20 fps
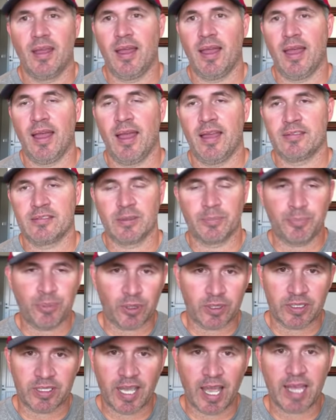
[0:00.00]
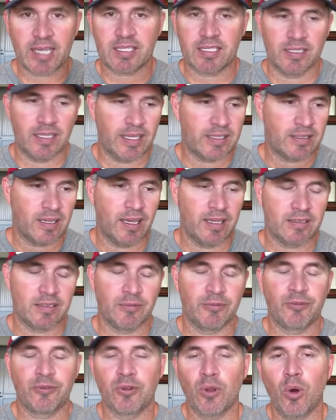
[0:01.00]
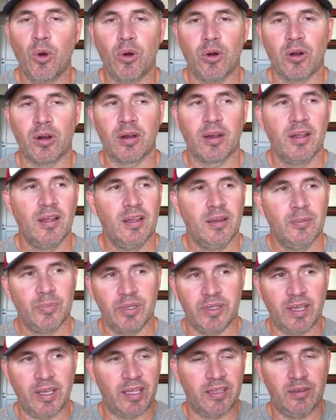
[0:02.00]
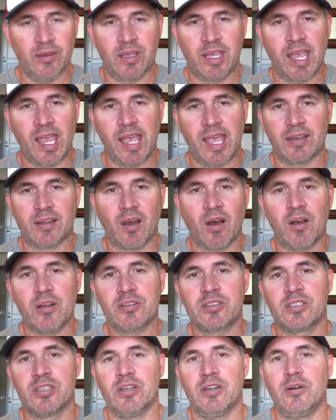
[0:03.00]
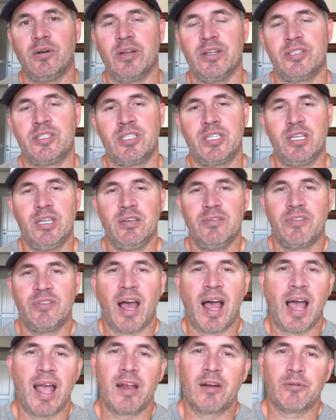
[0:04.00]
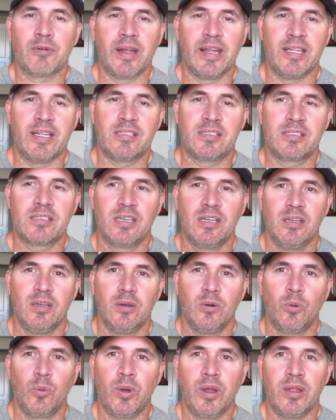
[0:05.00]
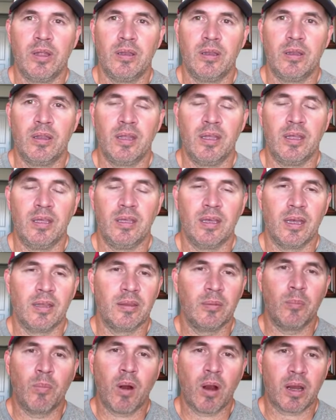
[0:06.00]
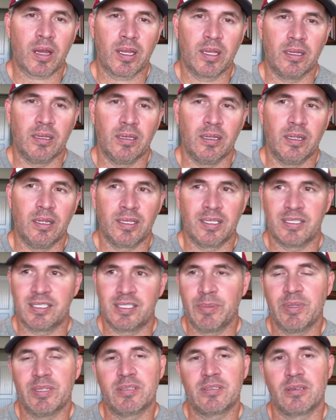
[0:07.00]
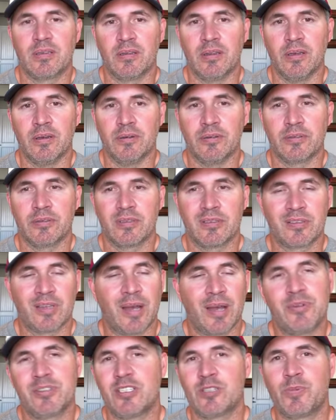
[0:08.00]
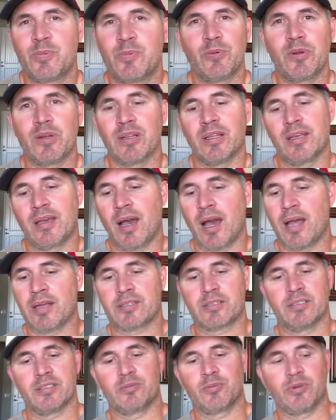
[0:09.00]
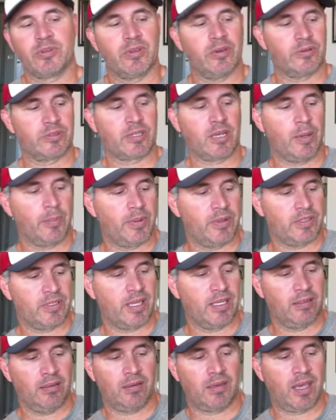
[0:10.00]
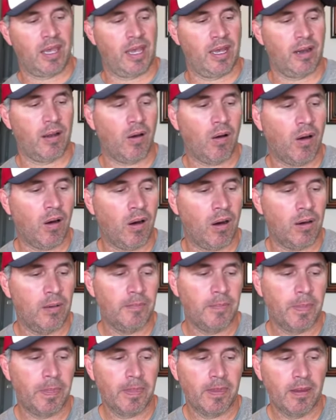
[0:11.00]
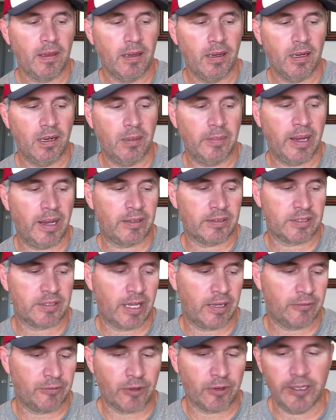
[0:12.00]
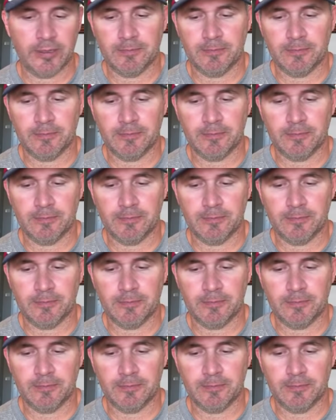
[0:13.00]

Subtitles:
as a protection, as a floor, but yet you can't also achieve the higher rates when the market exhibits those. So I would just be really cautious with those companies that you can't haul outside freight.